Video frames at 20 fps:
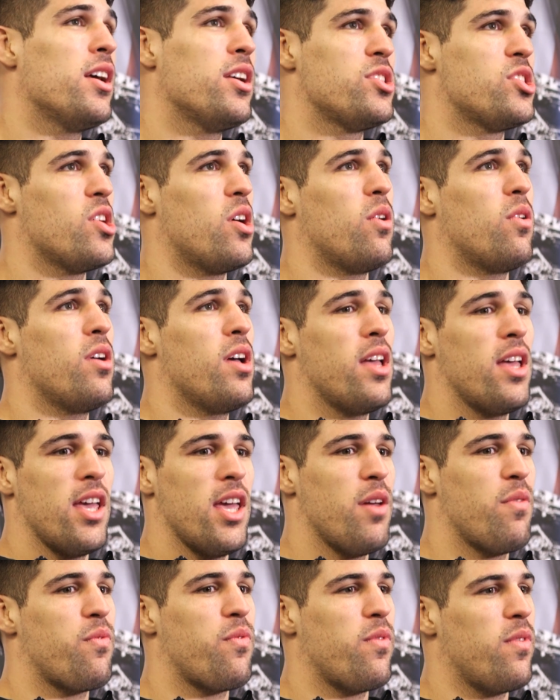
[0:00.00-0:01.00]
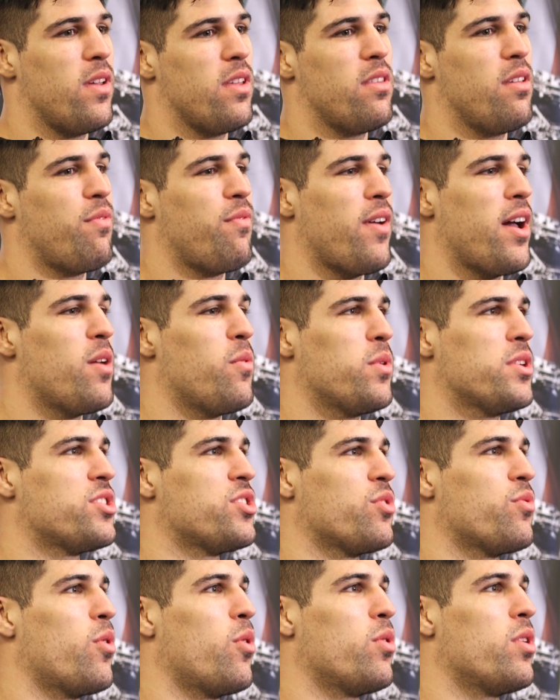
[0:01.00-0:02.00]
So if the fight with
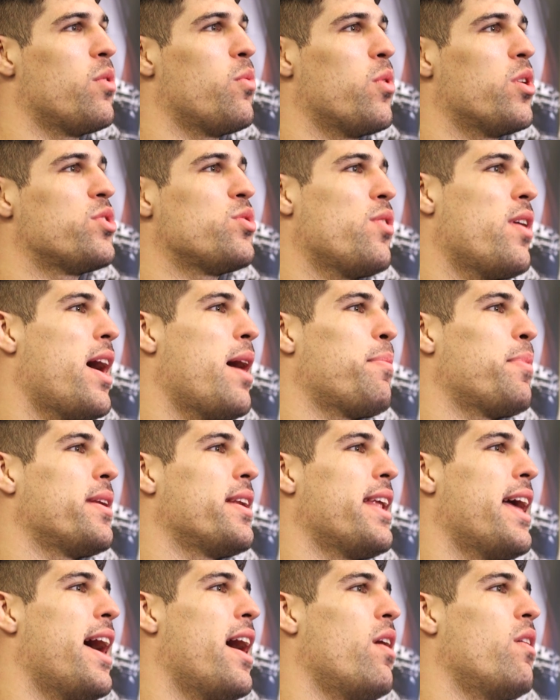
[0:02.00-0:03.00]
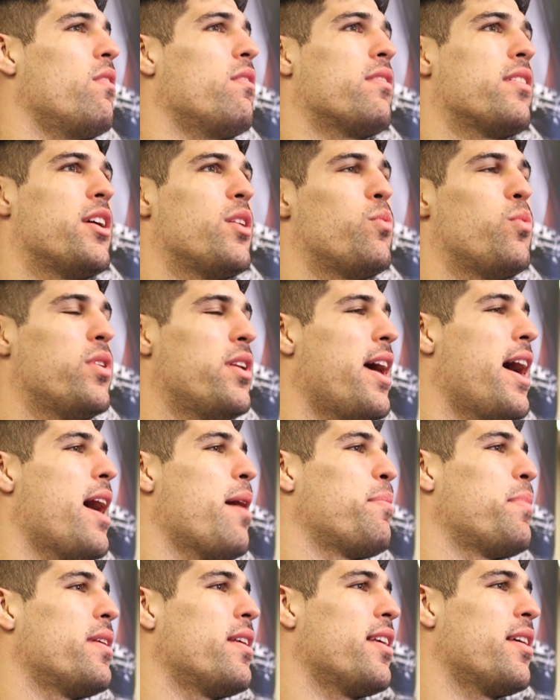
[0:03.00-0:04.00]
Cerrone were to happen now, it would
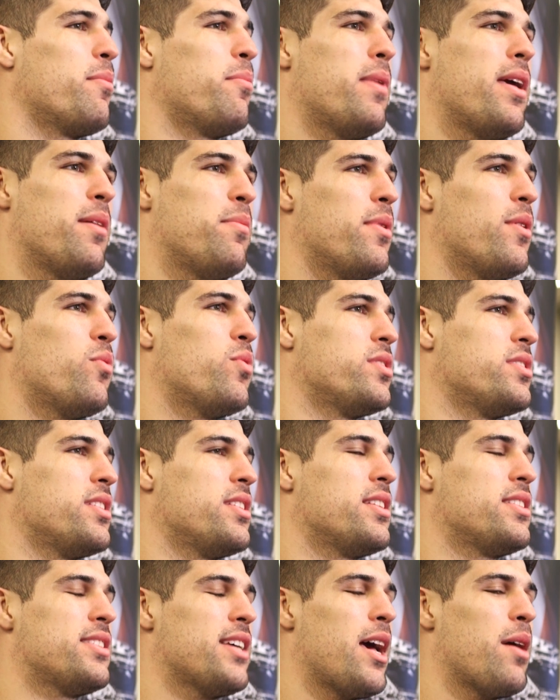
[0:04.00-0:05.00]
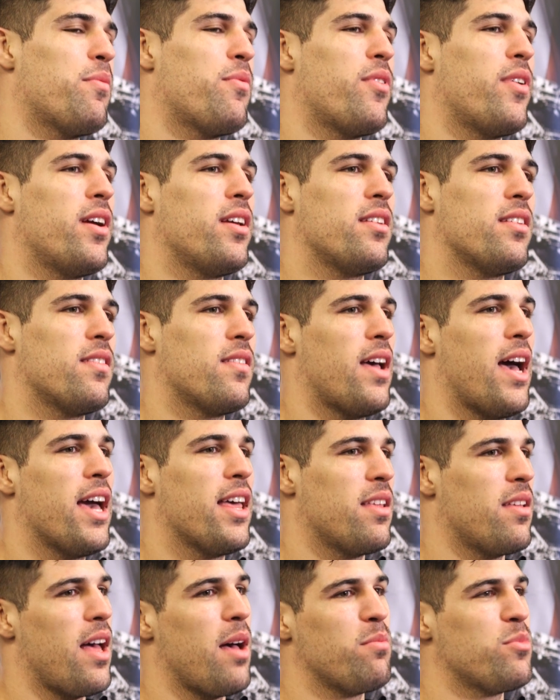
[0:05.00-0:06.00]
happen. Maybe it wasn't the time for it.
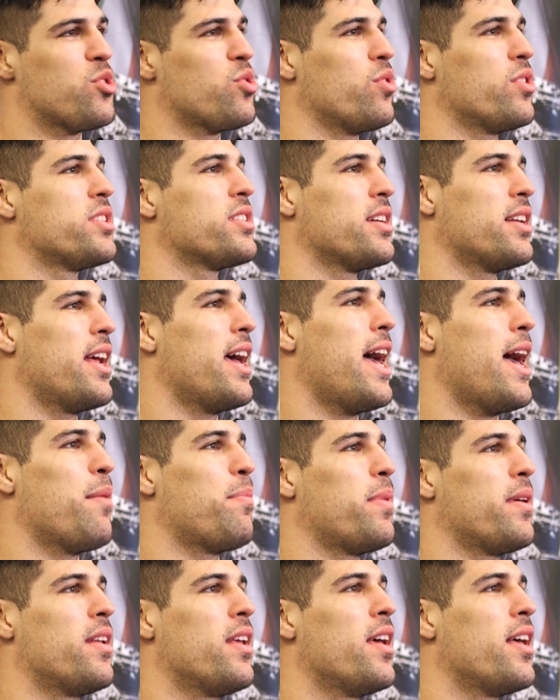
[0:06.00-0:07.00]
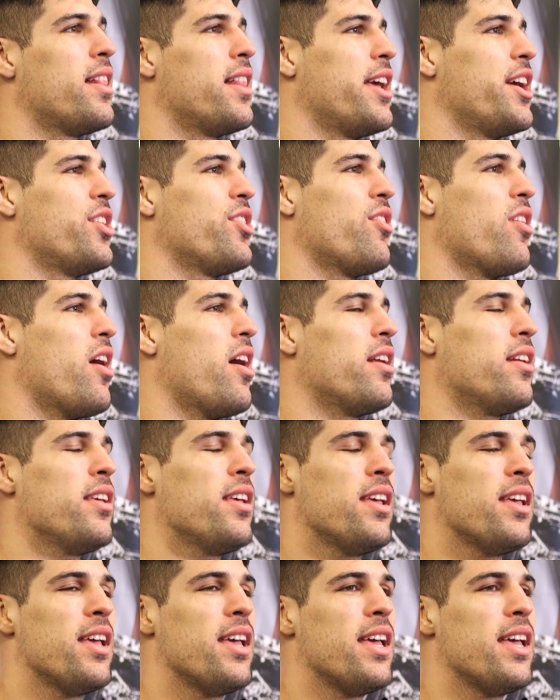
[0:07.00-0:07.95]
I'm sure it's going to happen later on.